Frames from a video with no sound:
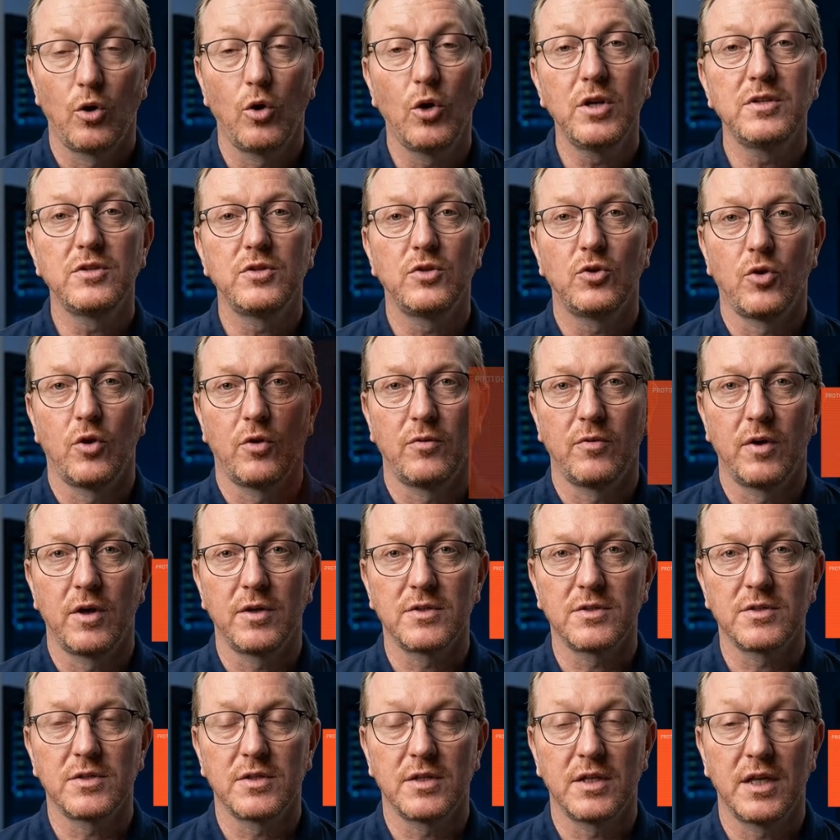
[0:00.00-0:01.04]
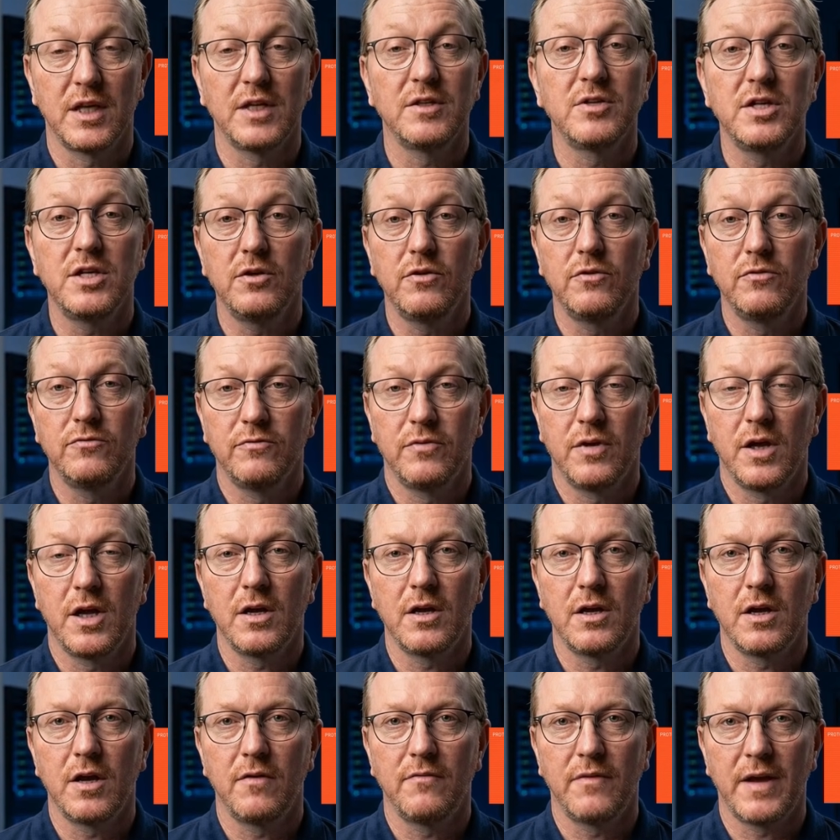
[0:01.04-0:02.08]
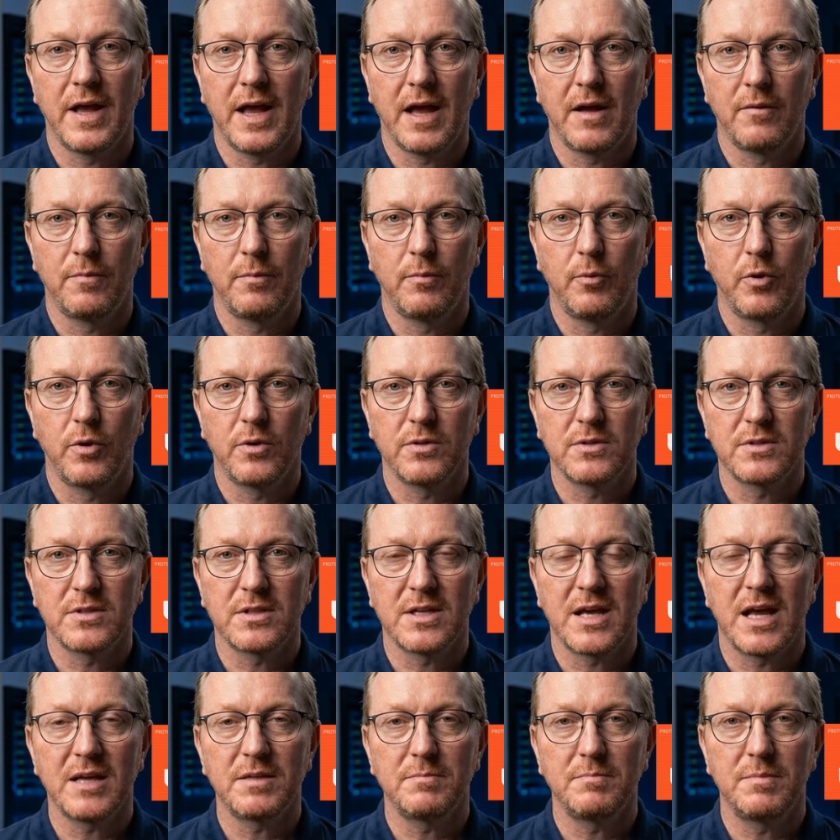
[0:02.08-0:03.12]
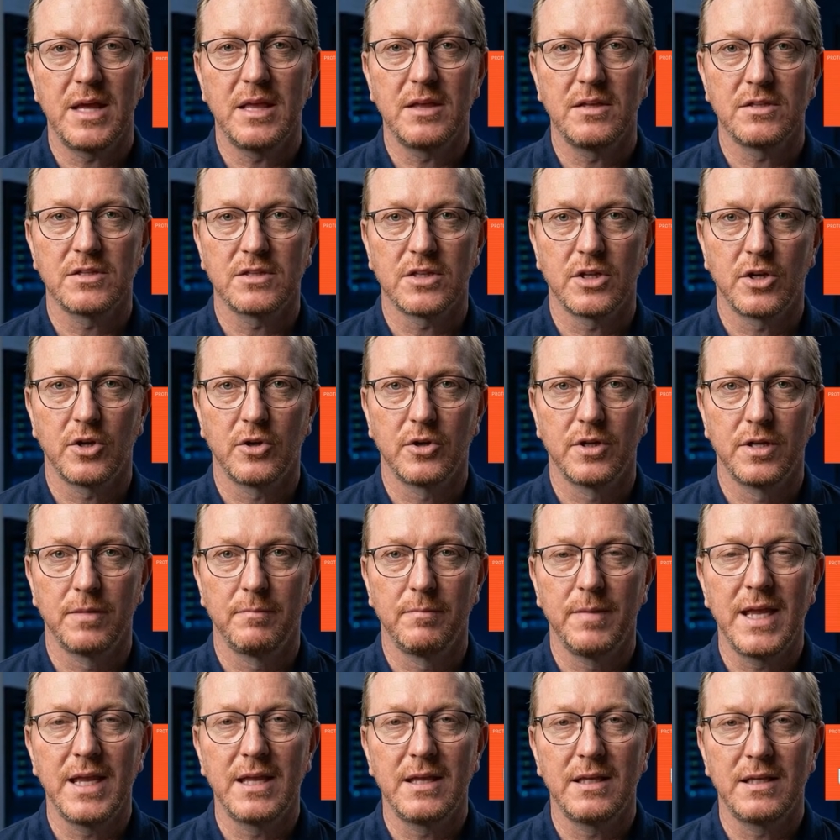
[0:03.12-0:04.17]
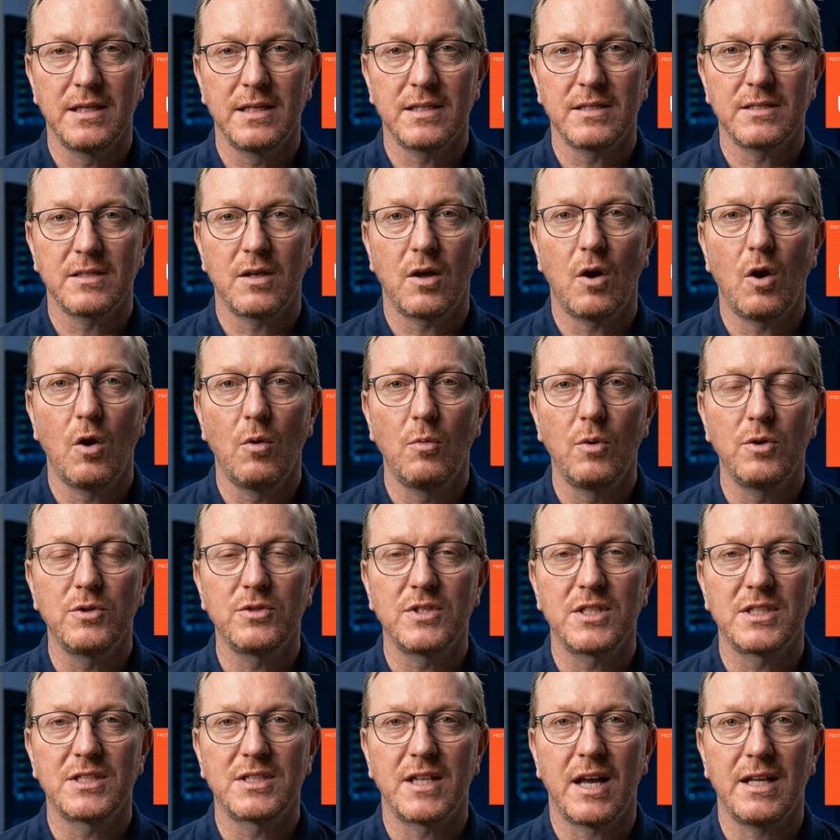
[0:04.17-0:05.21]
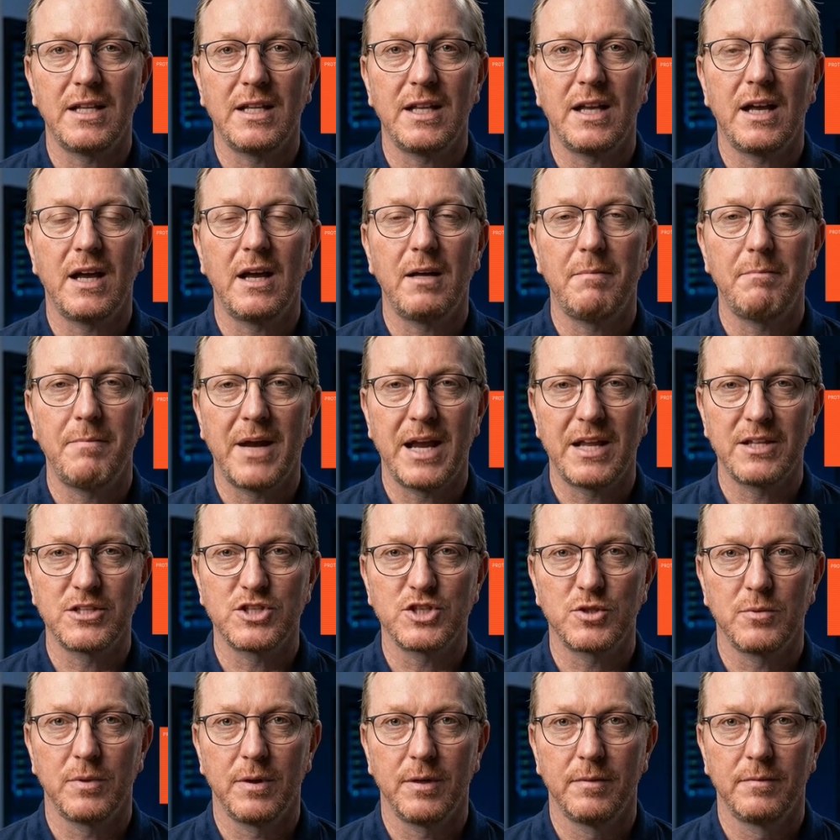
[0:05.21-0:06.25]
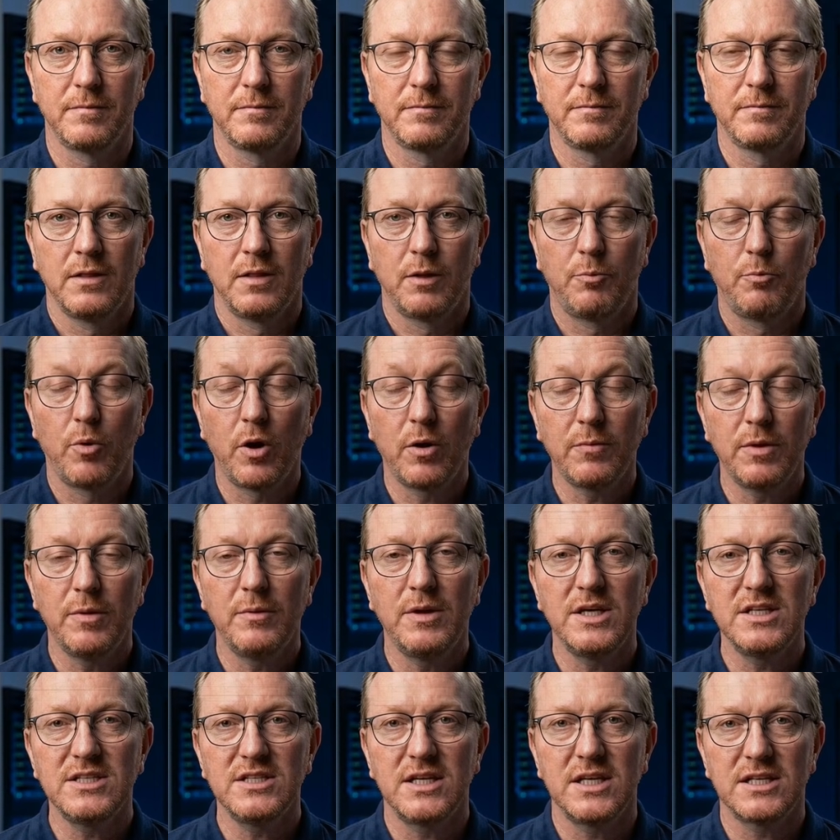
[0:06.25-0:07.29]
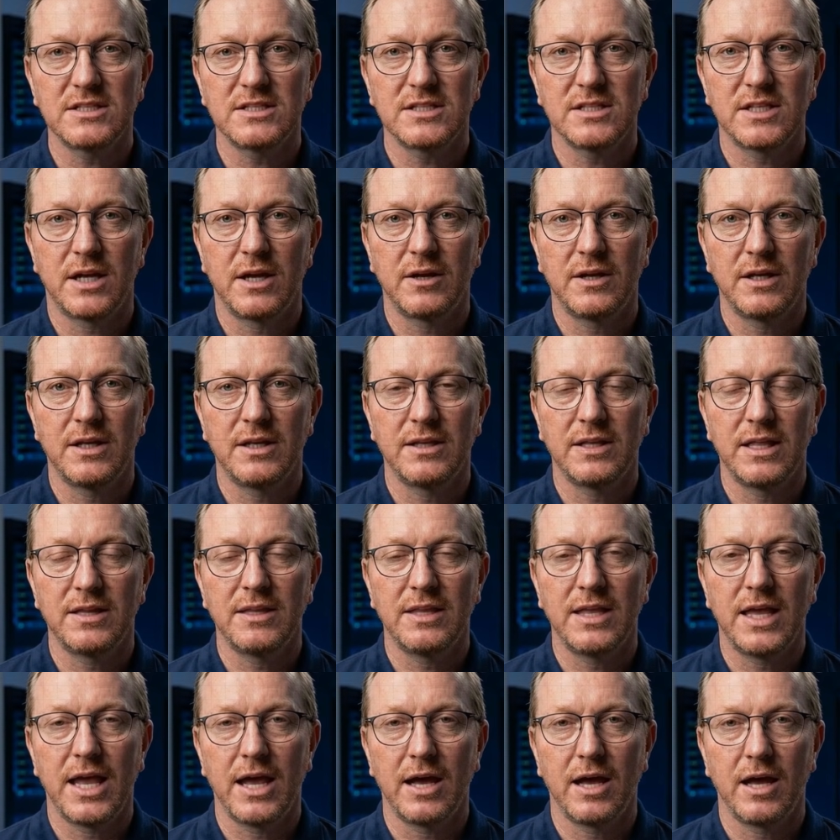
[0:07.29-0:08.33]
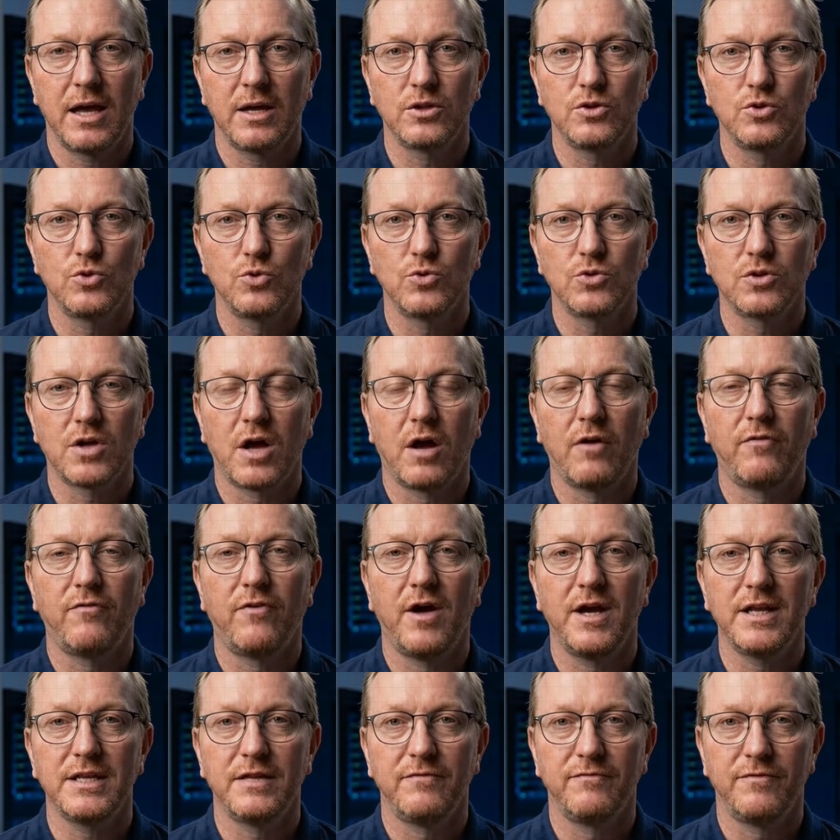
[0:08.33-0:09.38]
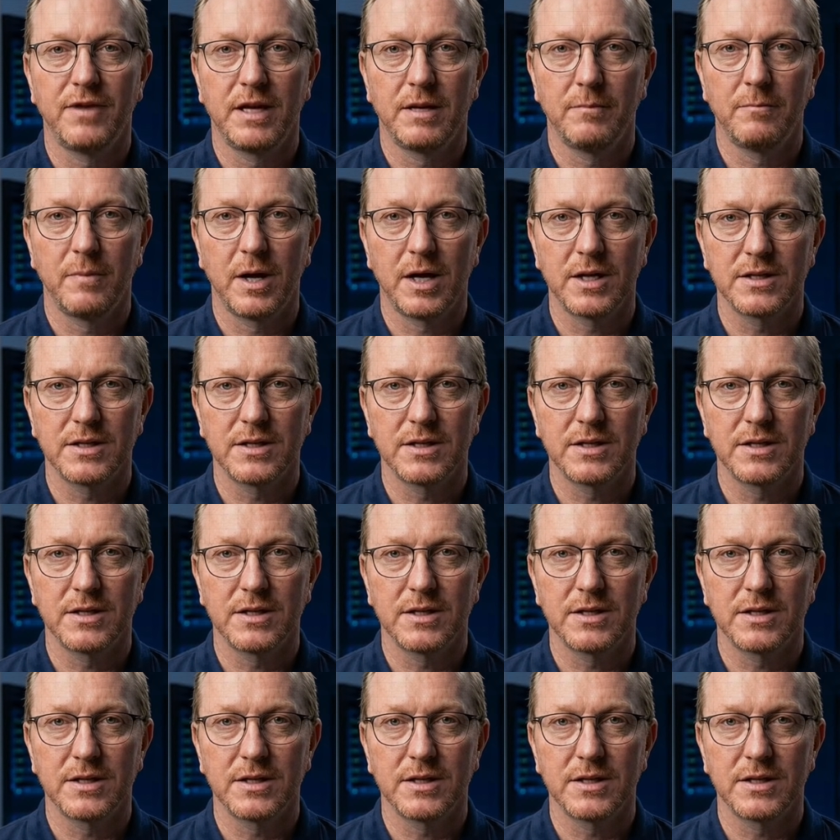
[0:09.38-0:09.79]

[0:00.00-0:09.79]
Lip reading: According to Torvalds, the continued flood of AI reports has made the security mailing list almost entirely unmanageable. The problem isn't necessarily that the AI tools are finding fake